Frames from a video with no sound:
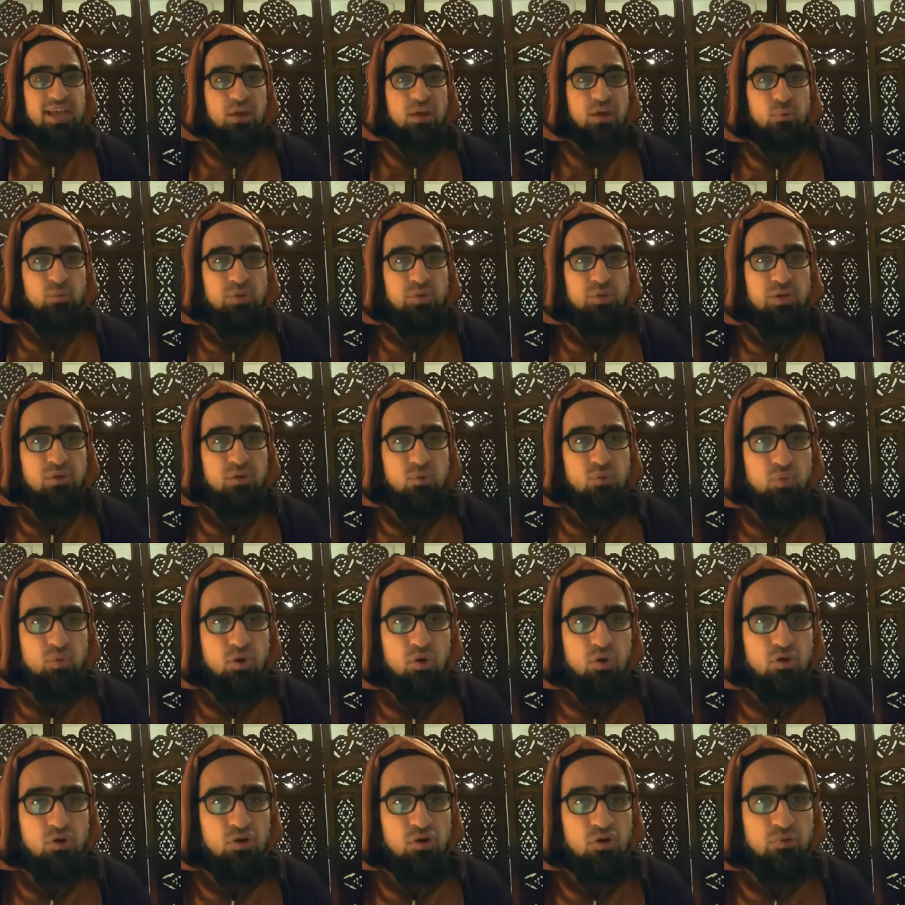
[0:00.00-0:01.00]
the ways
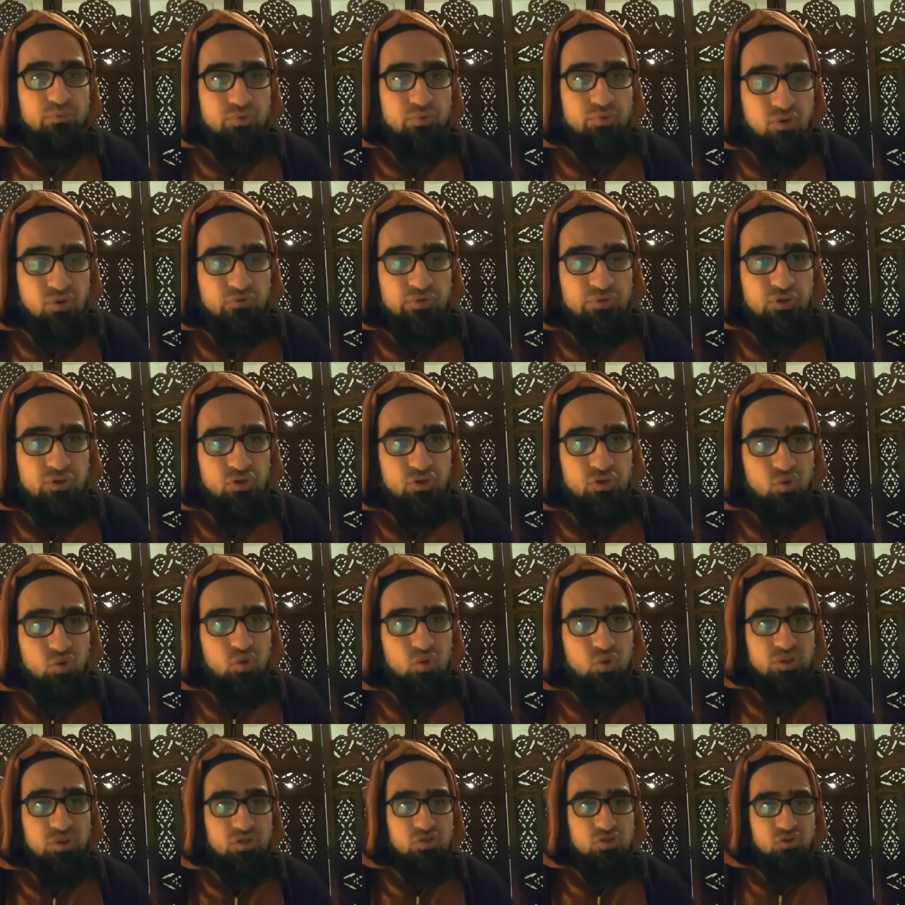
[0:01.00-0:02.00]
that we, we are going to
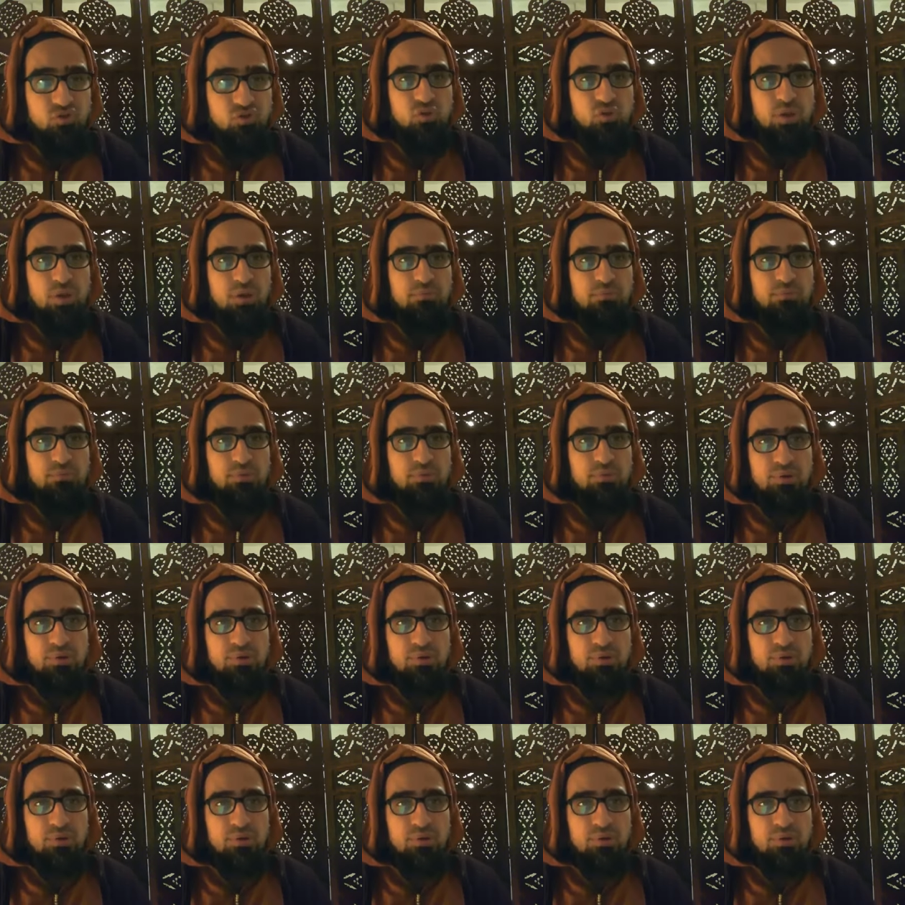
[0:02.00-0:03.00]
prove the truth is
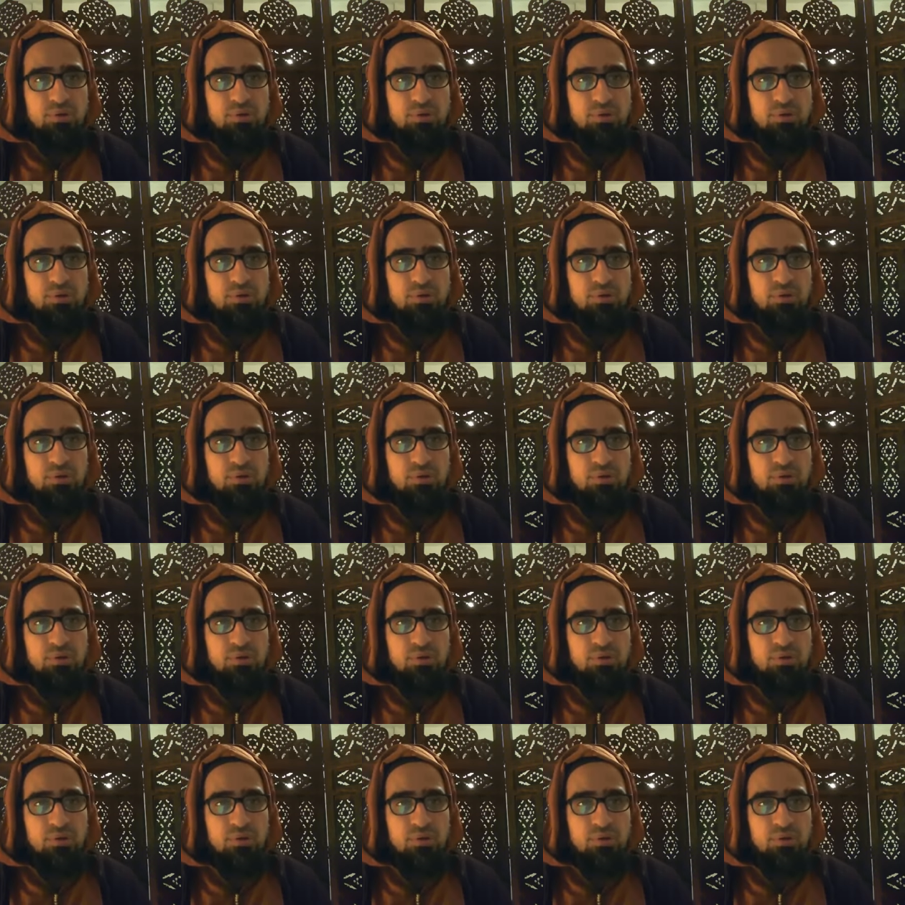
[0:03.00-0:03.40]
through him.